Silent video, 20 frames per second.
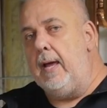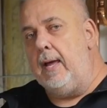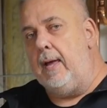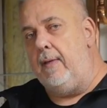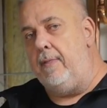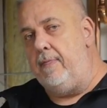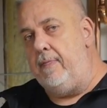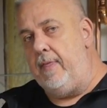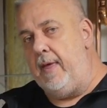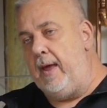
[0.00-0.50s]

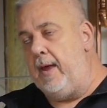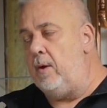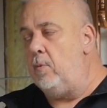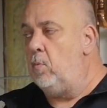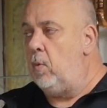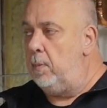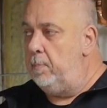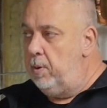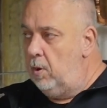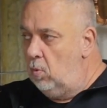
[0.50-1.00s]
and then
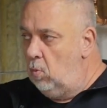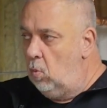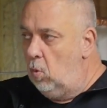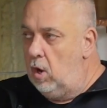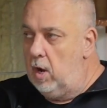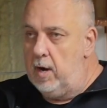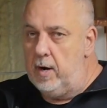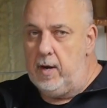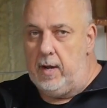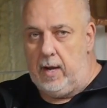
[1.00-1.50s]
we put
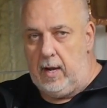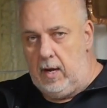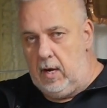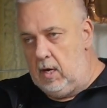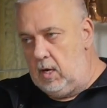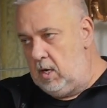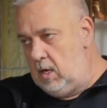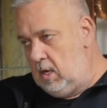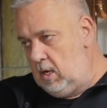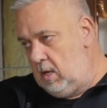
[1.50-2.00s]
one
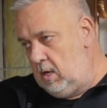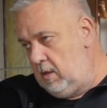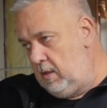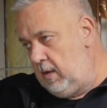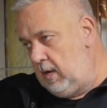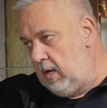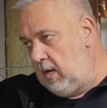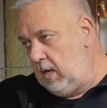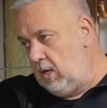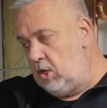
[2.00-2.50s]
in
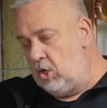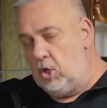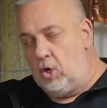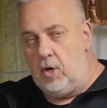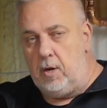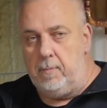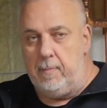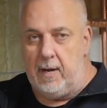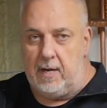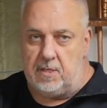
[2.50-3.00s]
the
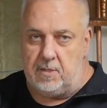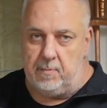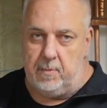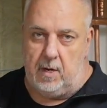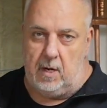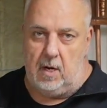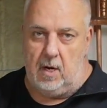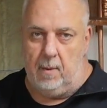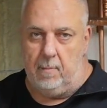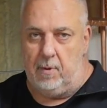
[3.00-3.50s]
dirty
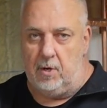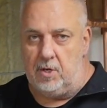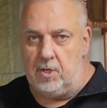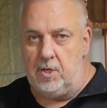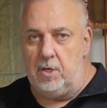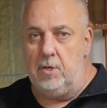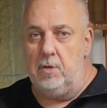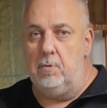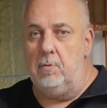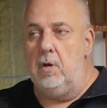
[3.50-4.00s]
basement number
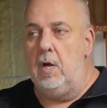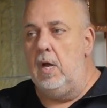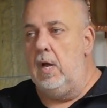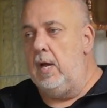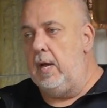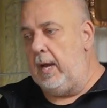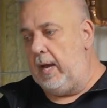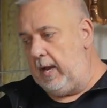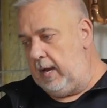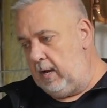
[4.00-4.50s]
two
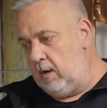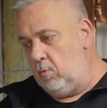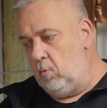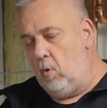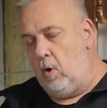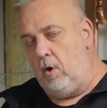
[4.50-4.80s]
and